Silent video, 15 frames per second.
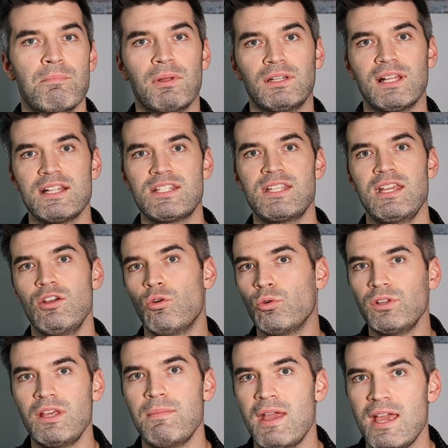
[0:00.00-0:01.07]
But let's say you
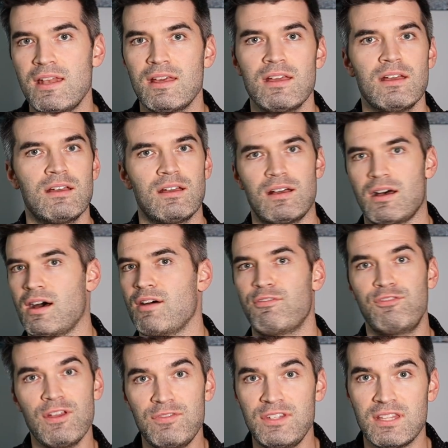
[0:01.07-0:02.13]
only made
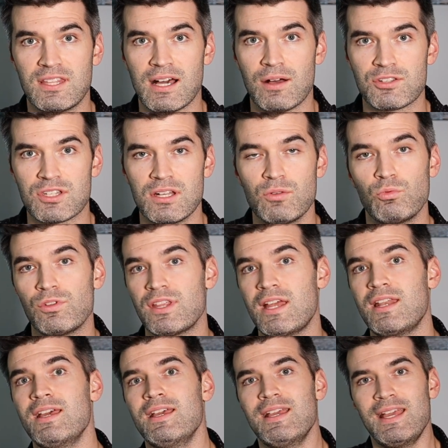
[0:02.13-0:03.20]
50,000. Well, then
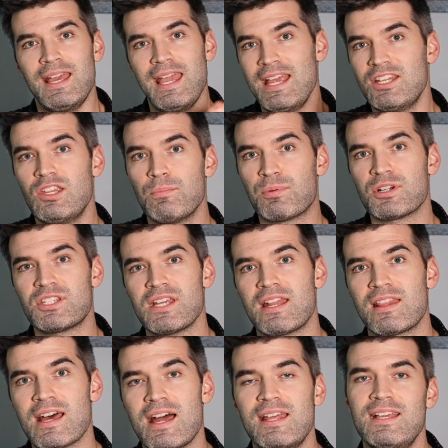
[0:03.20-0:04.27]
18% of
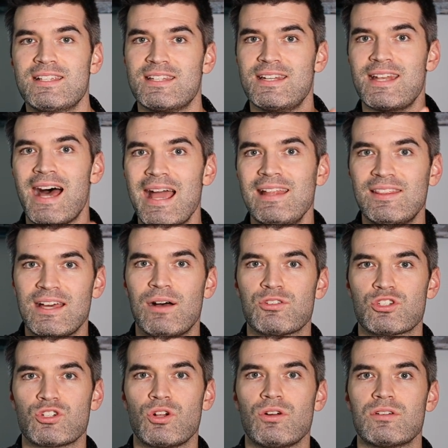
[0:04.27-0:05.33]
that is
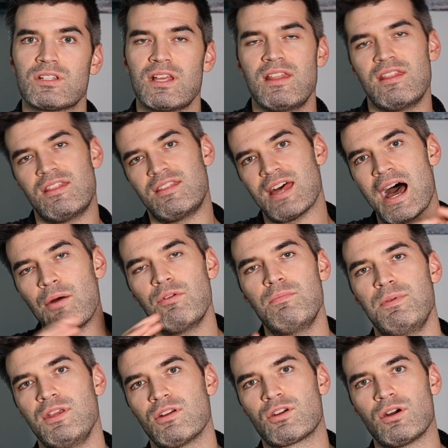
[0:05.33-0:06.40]
$9,000, and that would
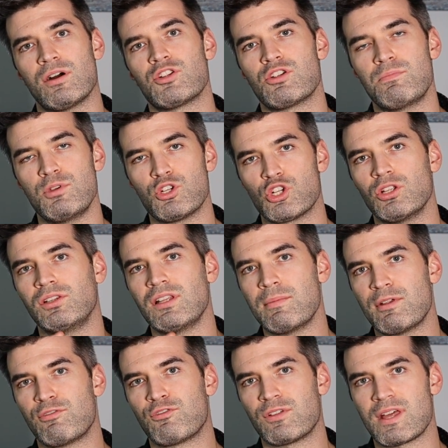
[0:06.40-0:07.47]
be your contribution
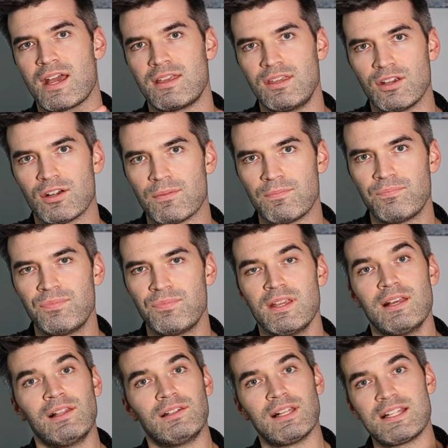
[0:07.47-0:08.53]
limit for that year.
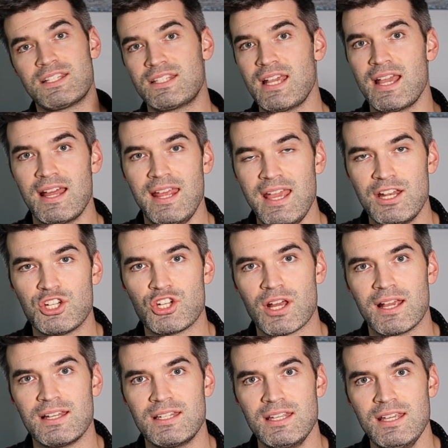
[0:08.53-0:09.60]
Let's say at age
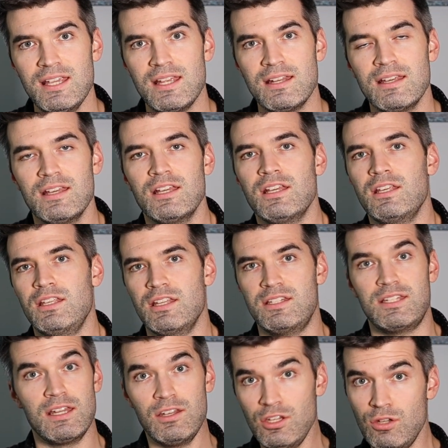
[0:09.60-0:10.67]
19, you
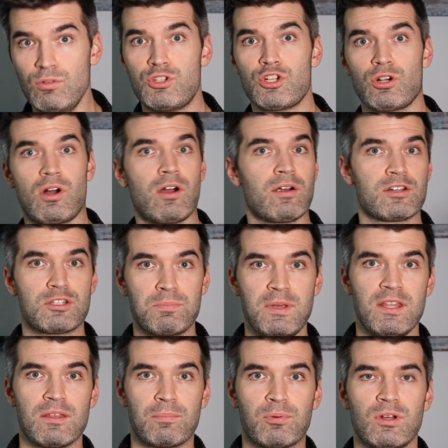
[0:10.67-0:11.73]
didn't use your RRSP
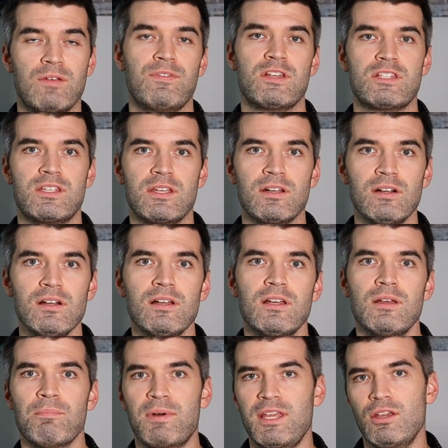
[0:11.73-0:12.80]
the previous year,
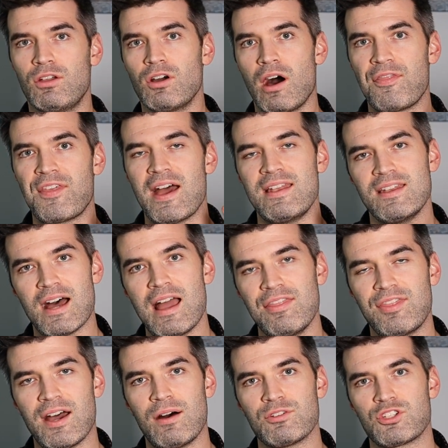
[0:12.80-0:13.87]
but you got that
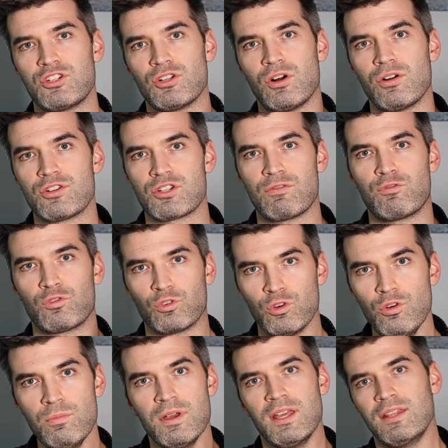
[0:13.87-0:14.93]
$9,000 of
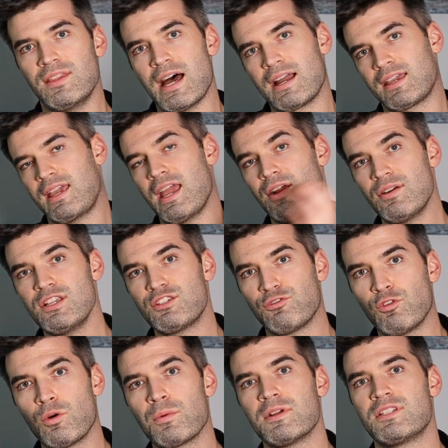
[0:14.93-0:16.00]
room that carries
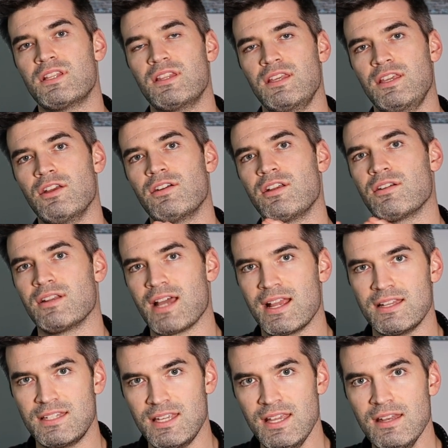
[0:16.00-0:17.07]
forward to the year you're
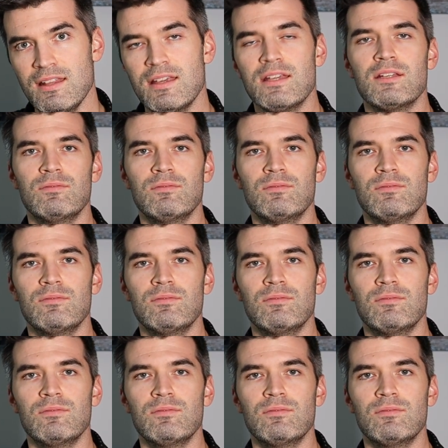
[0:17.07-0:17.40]
19.